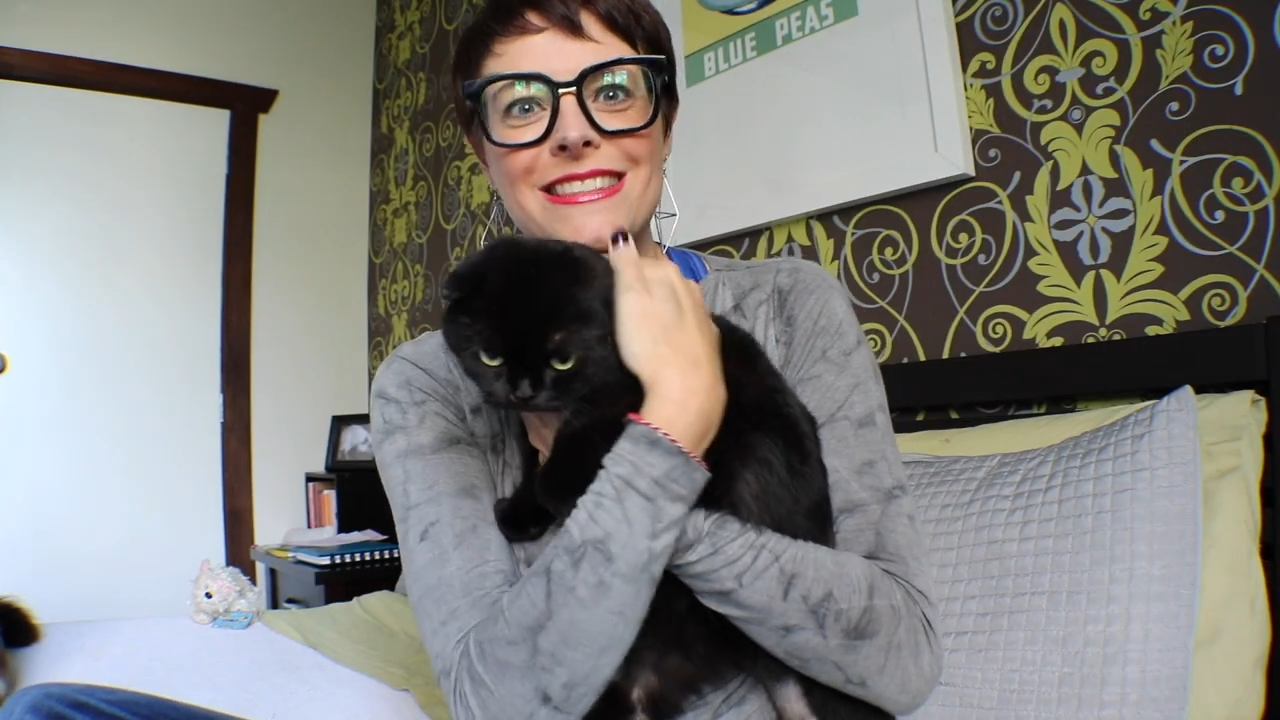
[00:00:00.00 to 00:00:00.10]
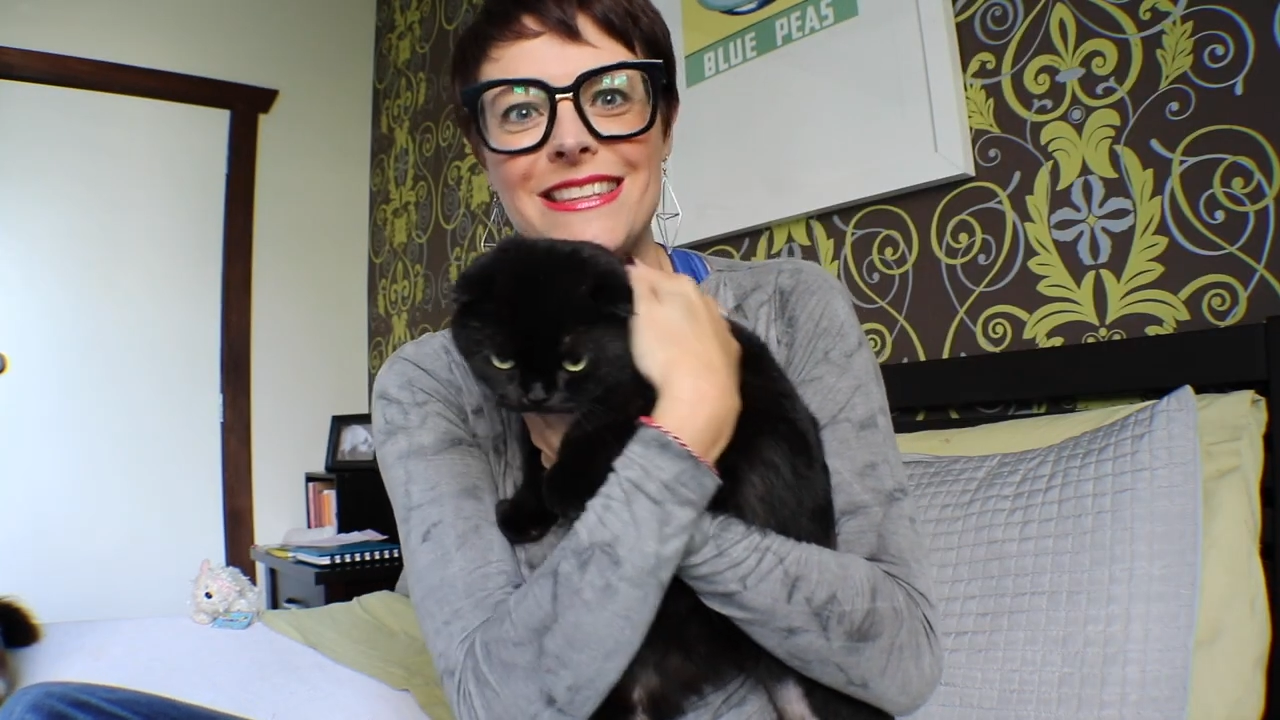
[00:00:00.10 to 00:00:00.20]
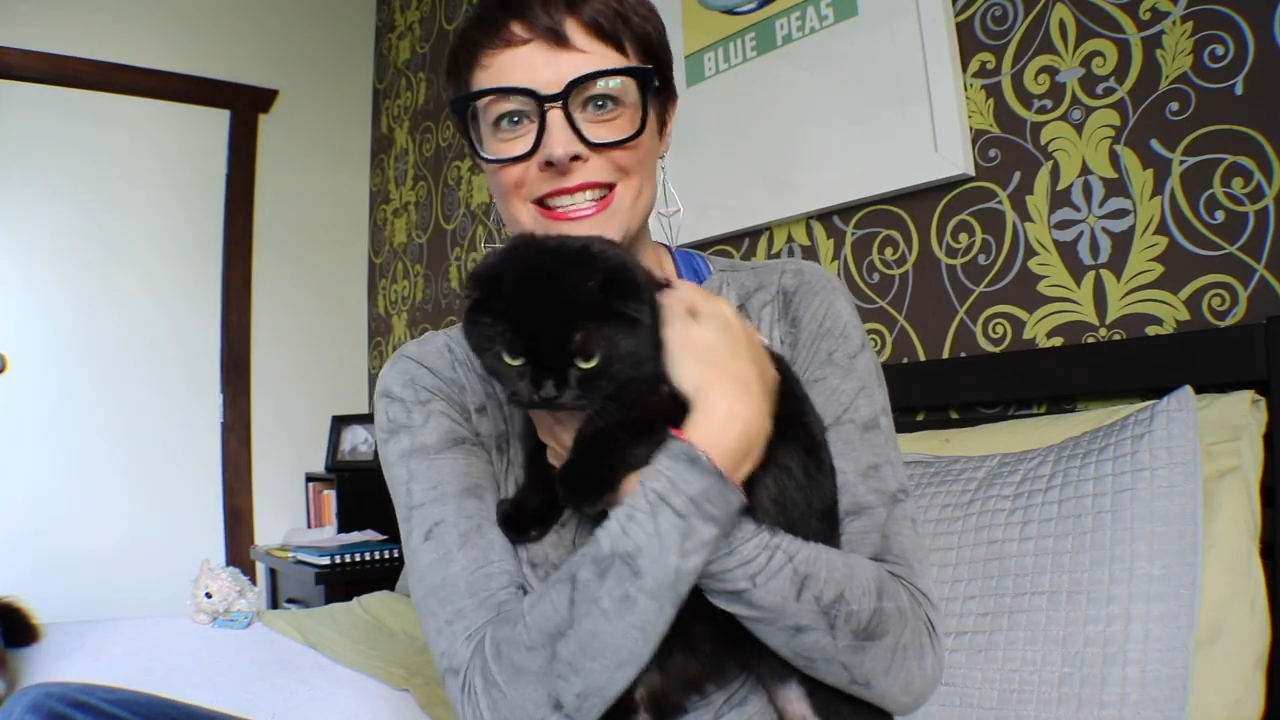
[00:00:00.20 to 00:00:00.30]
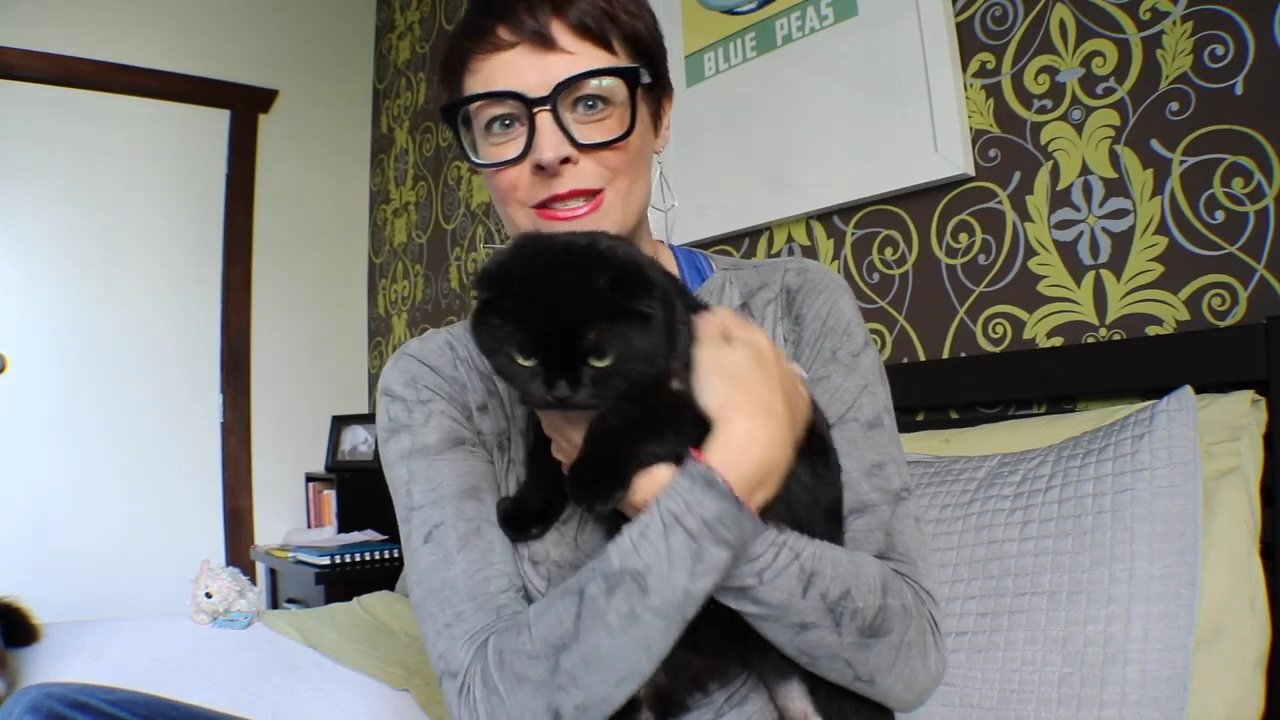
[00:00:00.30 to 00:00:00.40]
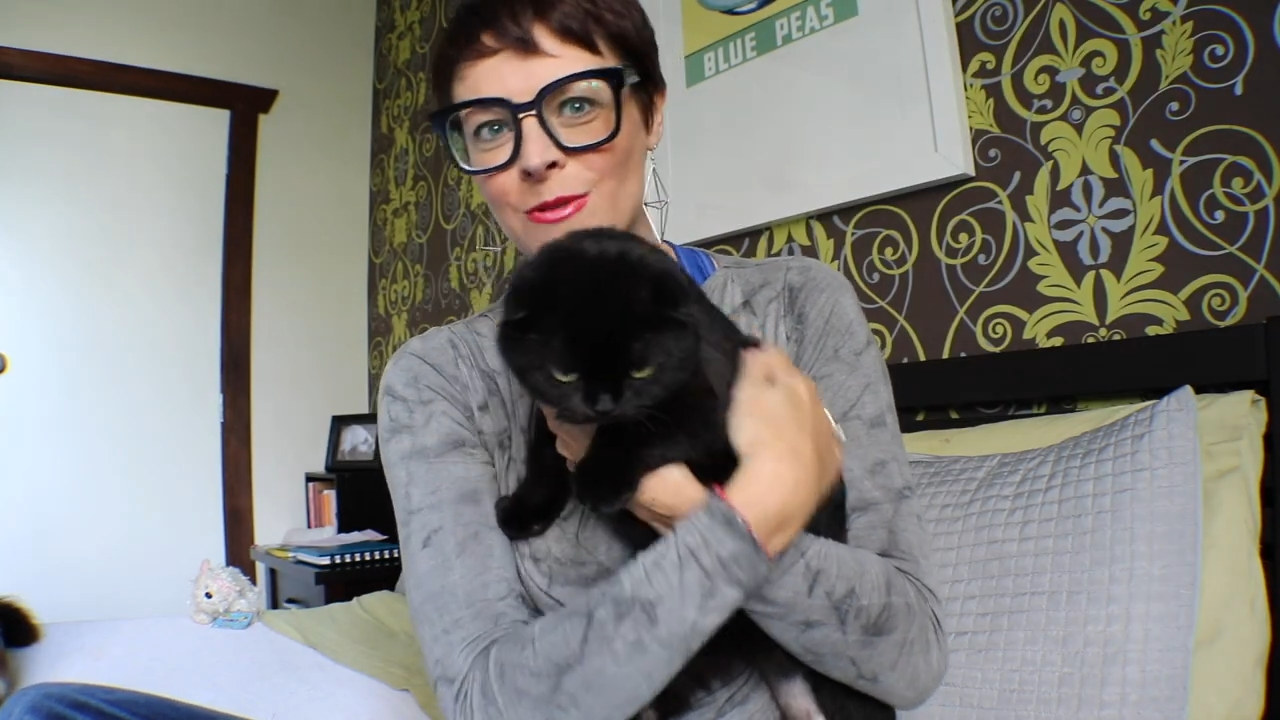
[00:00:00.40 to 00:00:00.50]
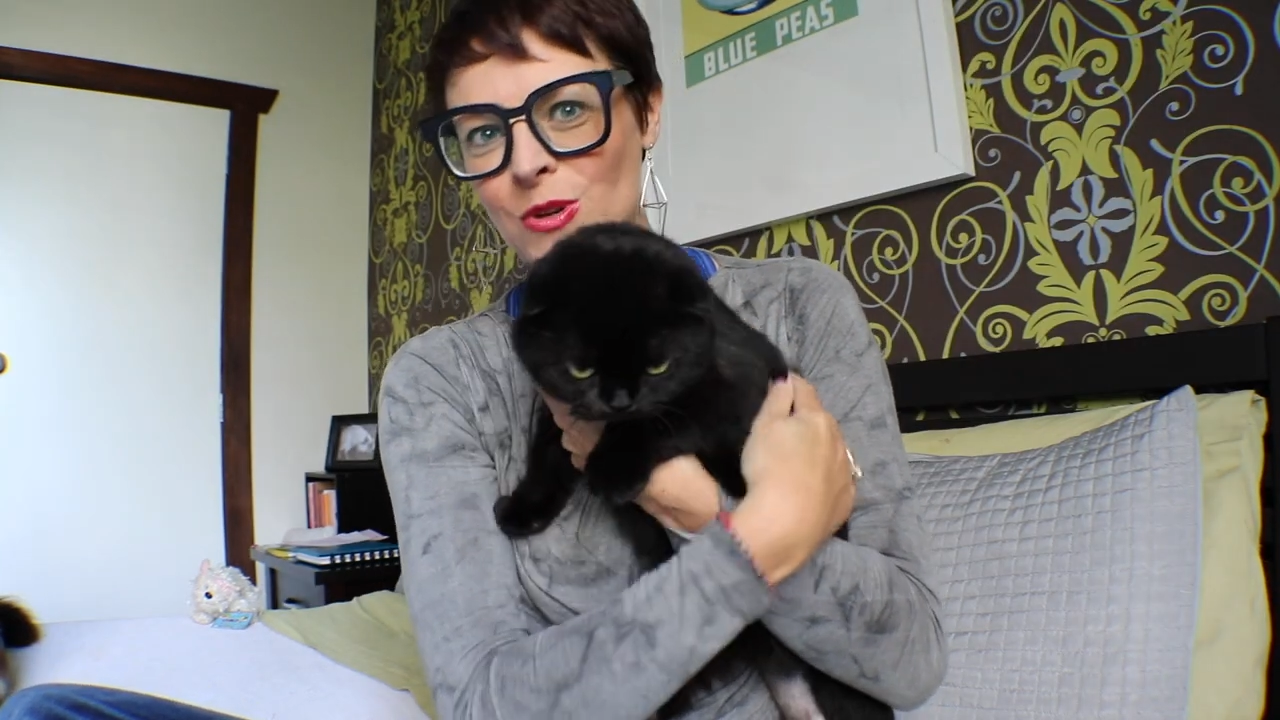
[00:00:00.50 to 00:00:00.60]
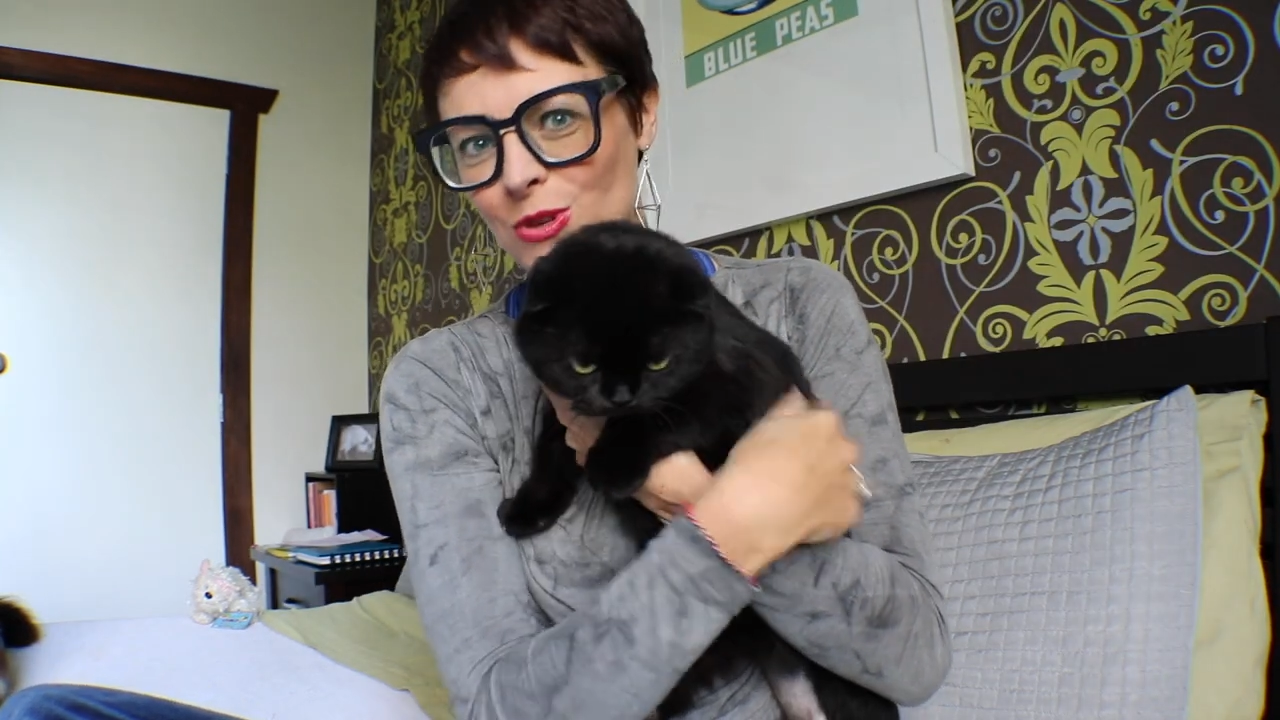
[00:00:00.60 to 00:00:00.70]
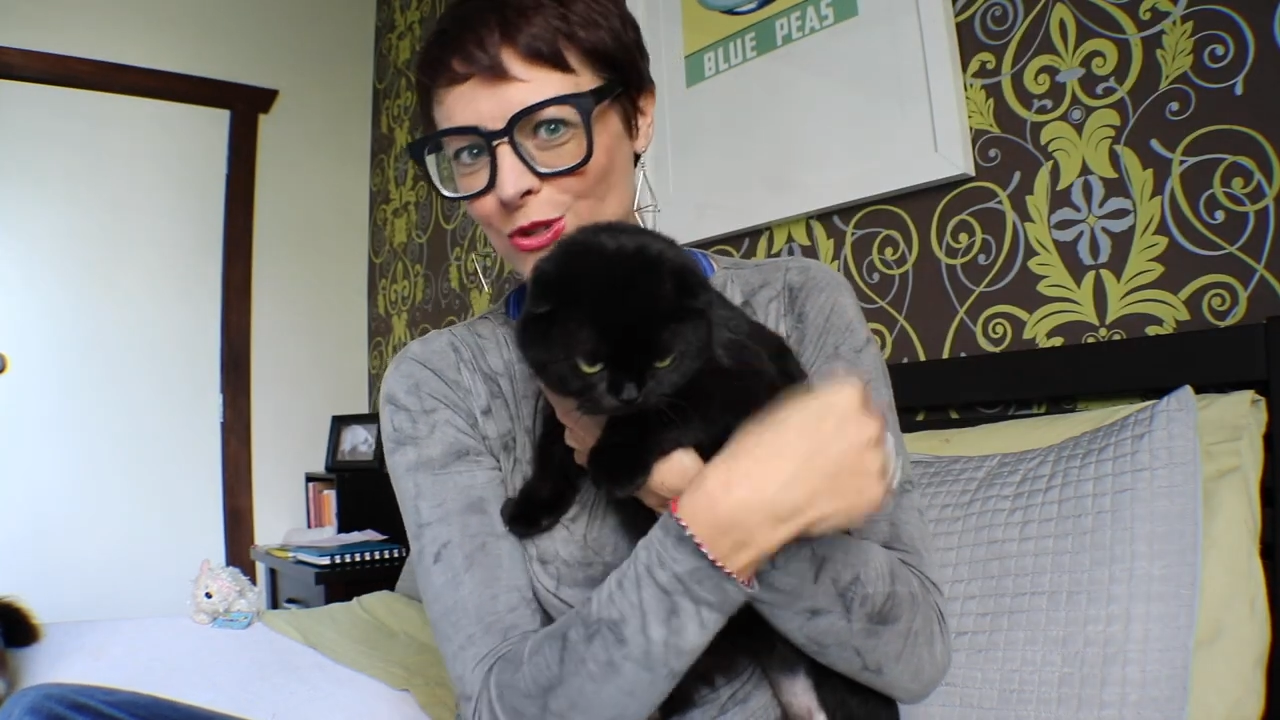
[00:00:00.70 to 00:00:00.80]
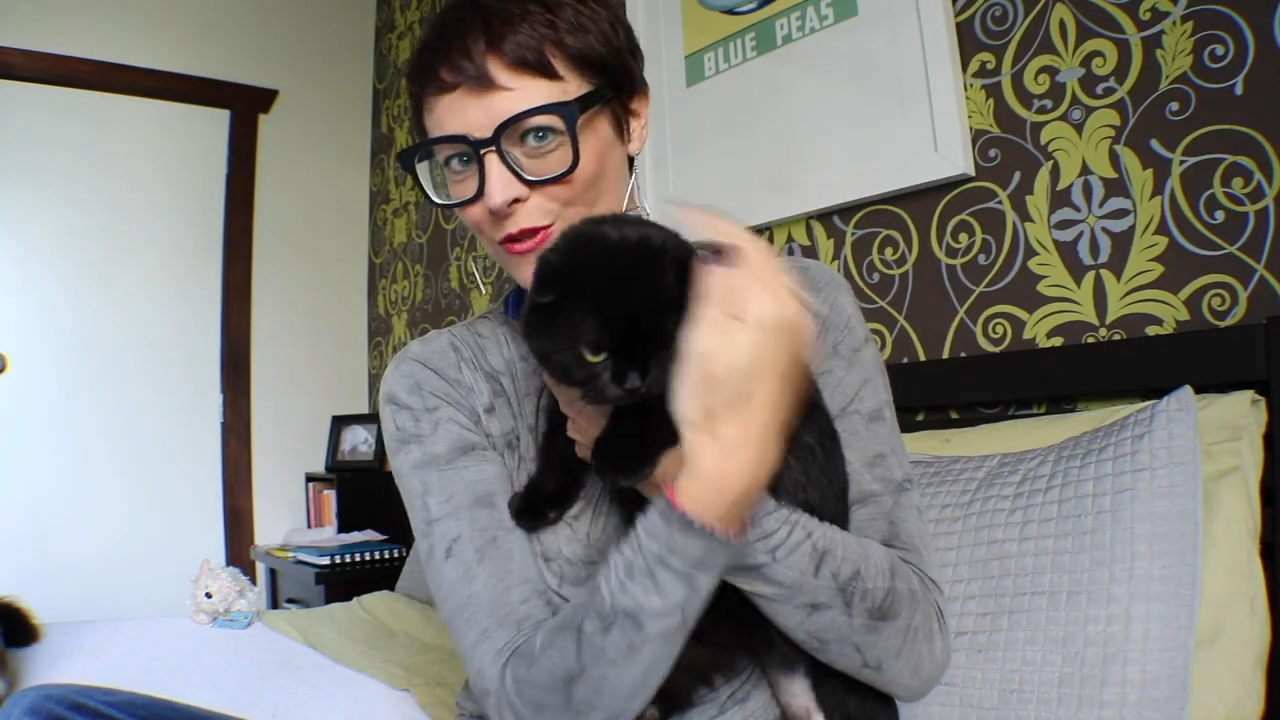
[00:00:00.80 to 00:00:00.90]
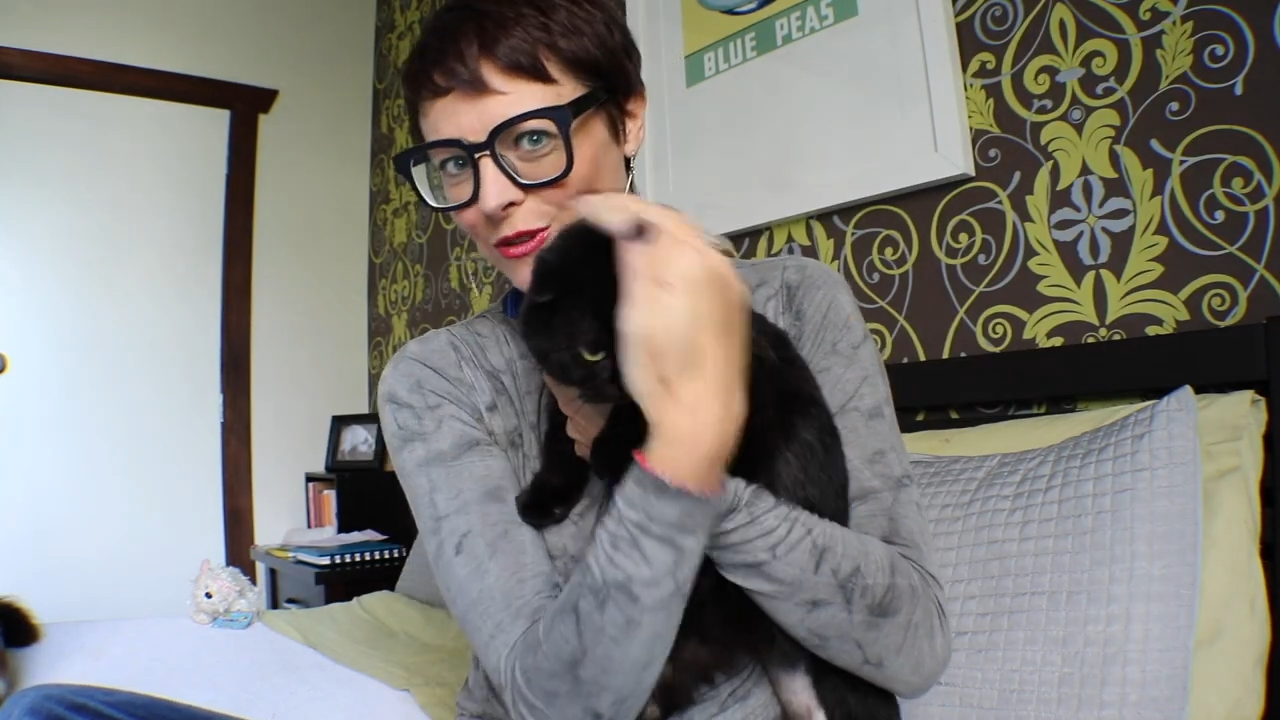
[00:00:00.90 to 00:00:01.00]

This beautiful